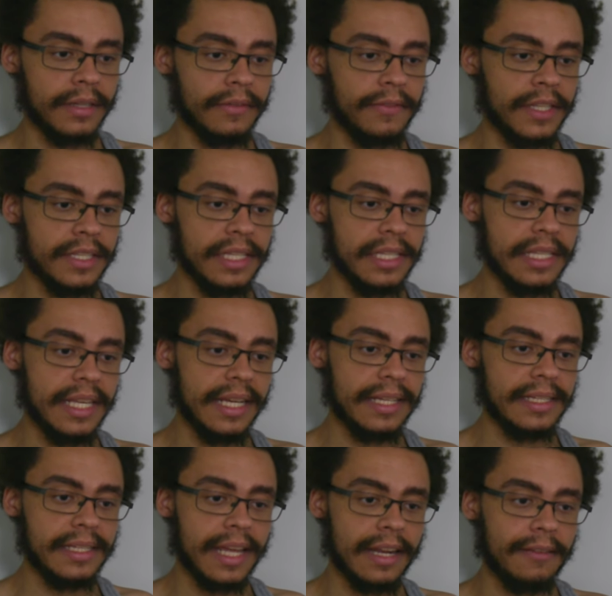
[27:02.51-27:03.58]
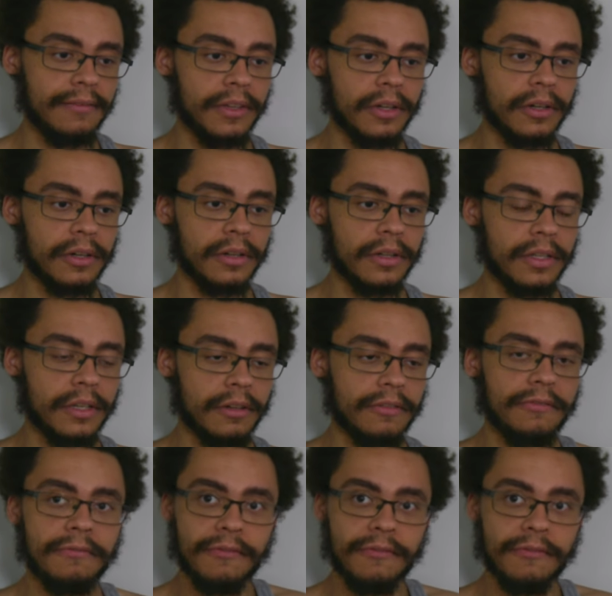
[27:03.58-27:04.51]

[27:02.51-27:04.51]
If this is the extent of your